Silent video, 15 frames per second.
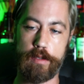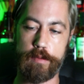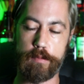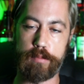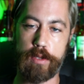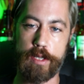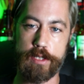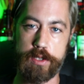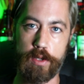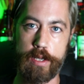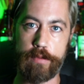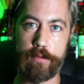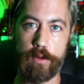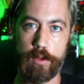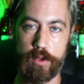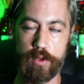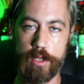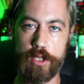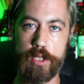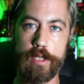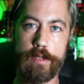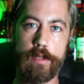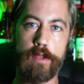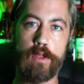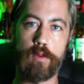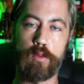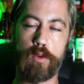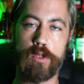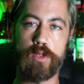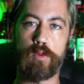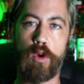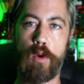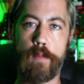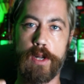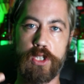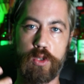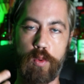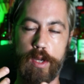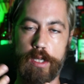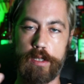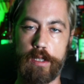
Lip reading: plus looking for nutrition, the roots grow much